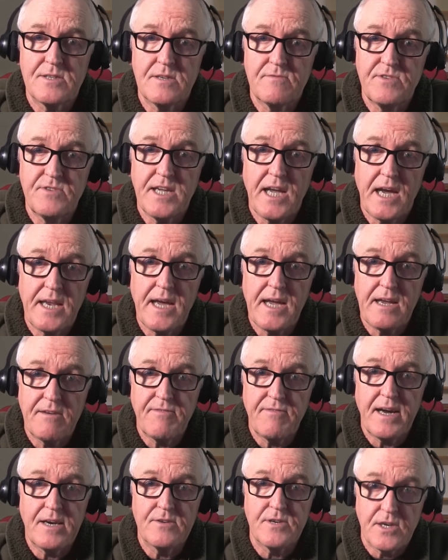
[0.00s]
of DNA
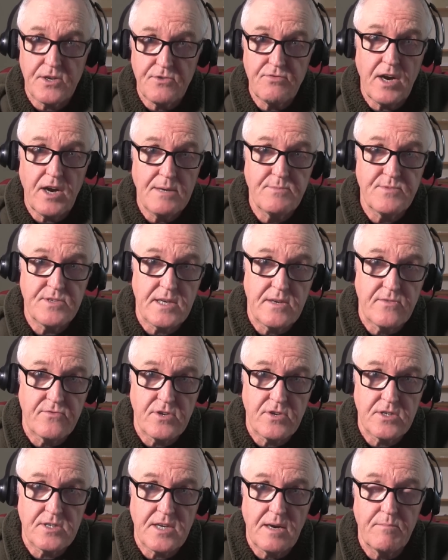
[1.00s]
found at a crime scene,
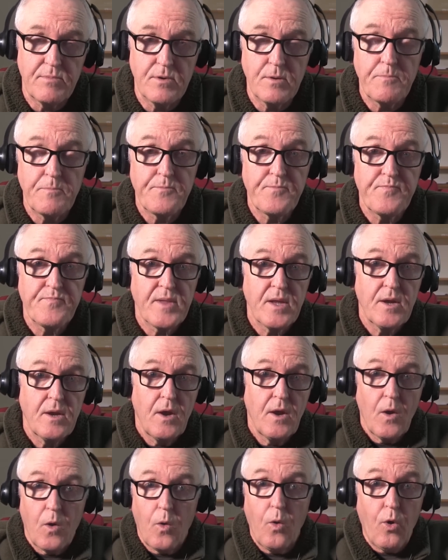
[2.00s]
for example.
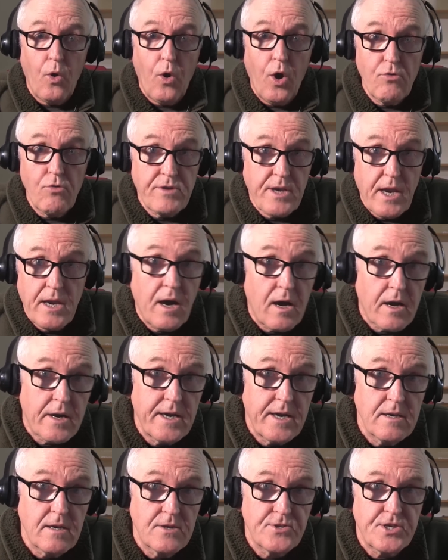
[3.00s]
Or in an
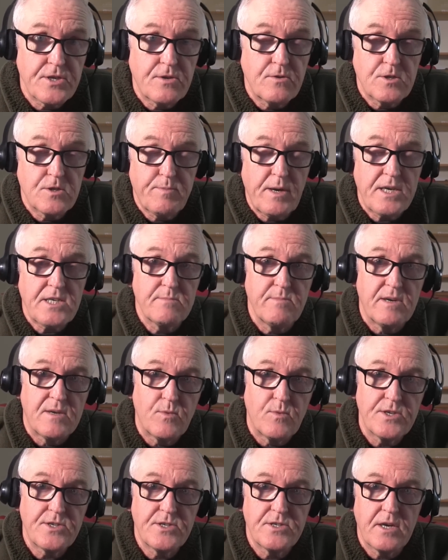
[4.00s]
archaeological specimen,
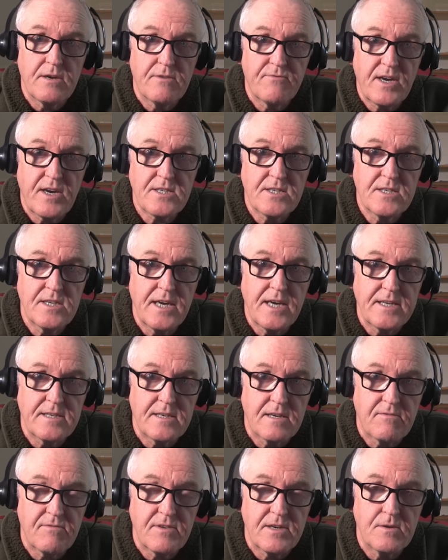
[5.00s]
which is a
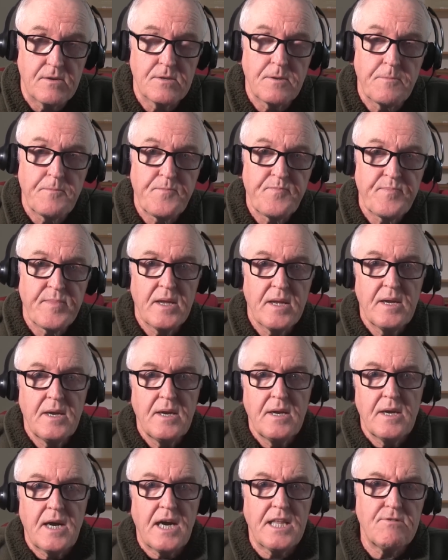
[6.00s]
fascinating field.
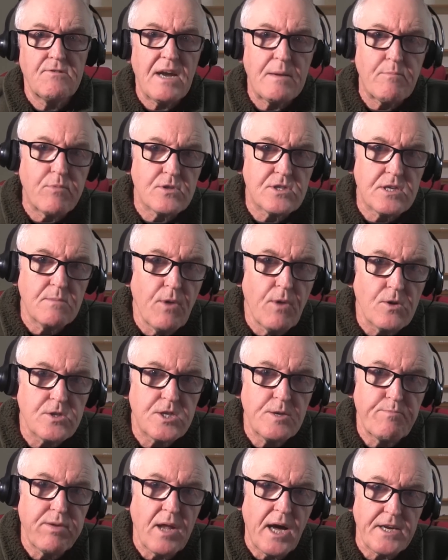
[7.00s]
And they're able to
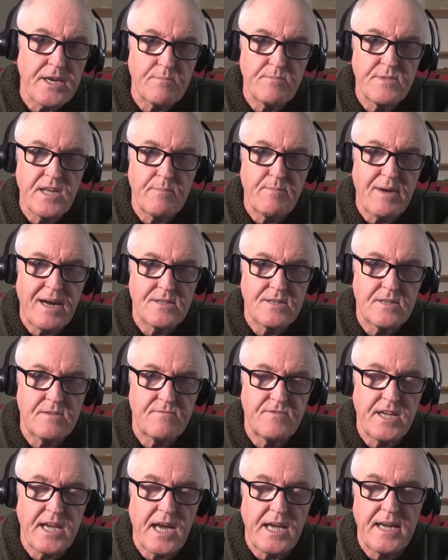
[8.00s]
multiply up the amount of
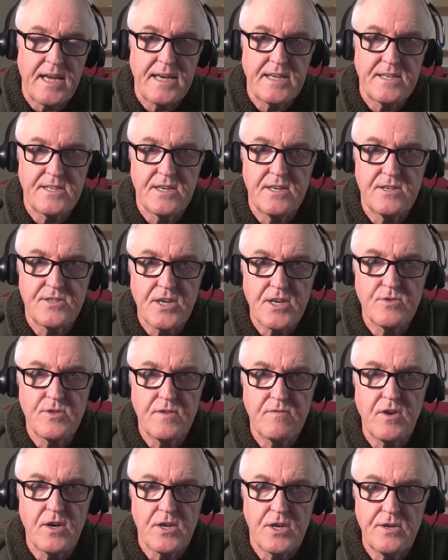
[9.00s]
DNA so
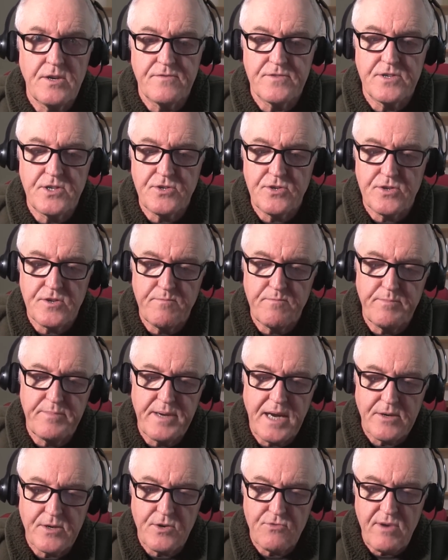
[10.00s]
they've got enough to sort of be
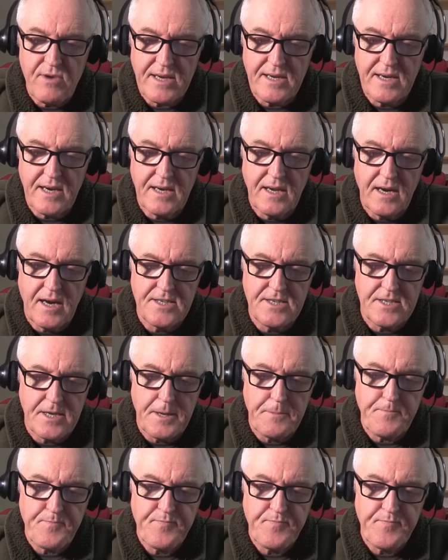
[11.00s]
able to recognise it.